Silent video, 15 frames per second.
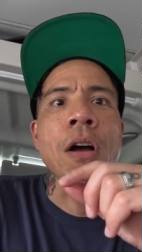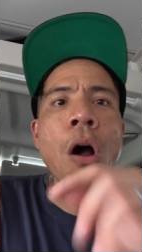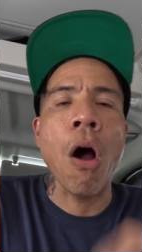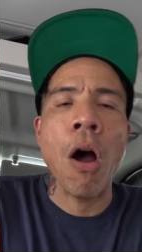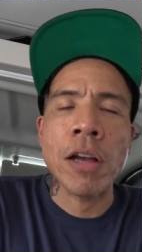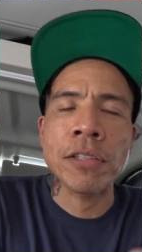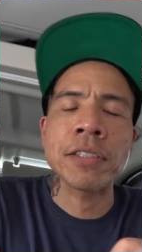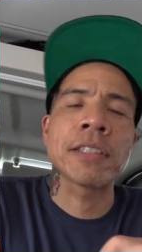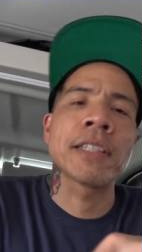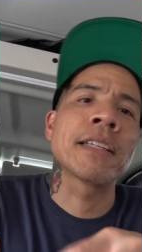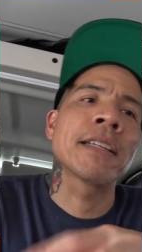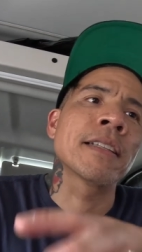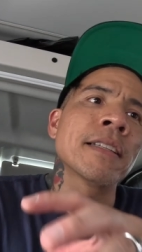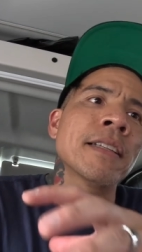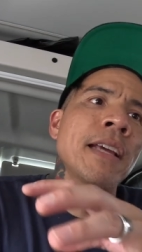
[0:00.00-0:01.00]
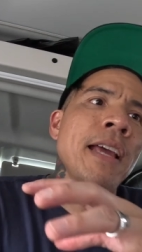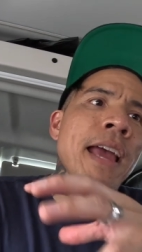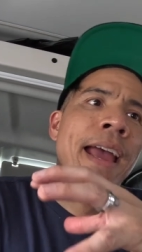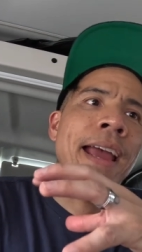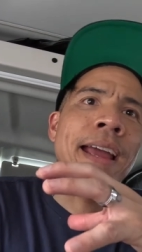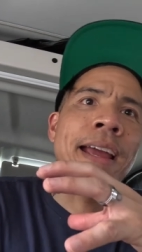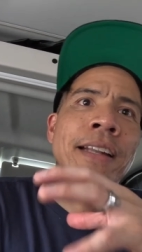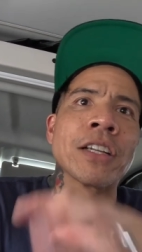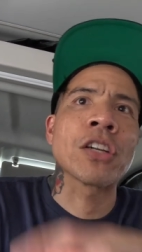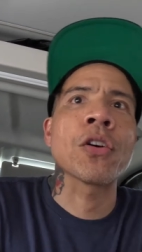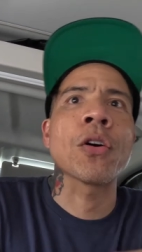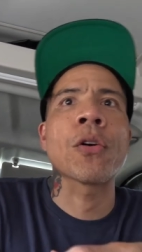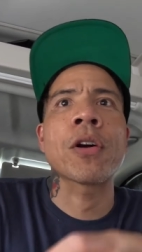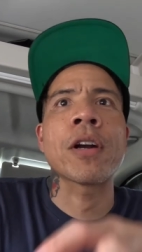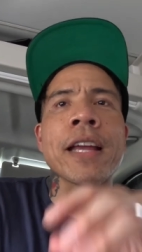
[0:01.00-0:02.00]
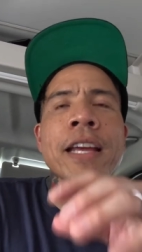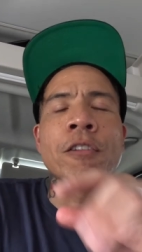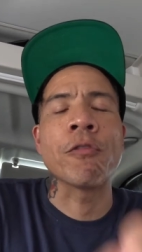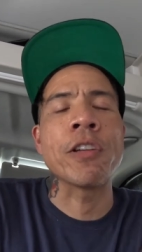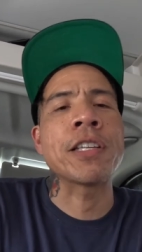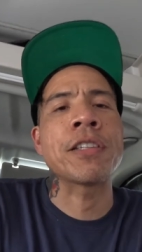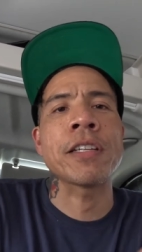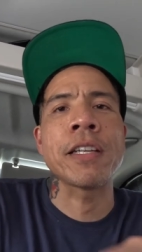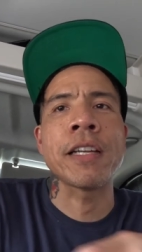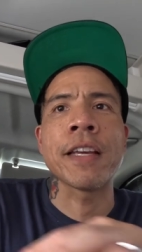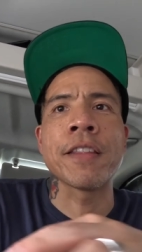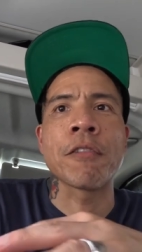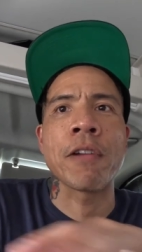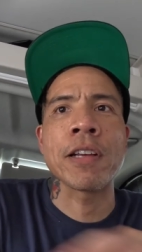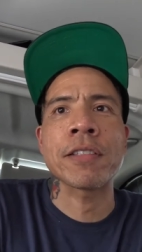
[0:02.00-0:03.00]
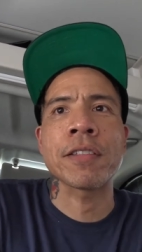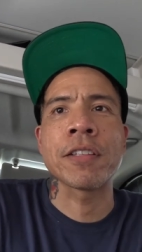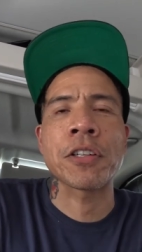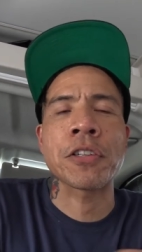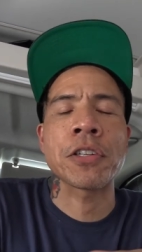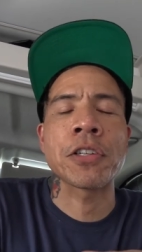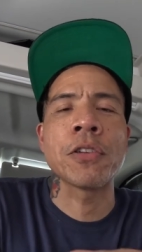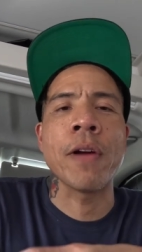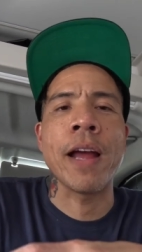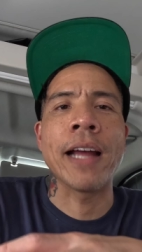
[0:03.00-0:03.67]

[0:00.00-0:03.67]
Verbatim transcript: Austin and Corey and Richie and the rest of the crew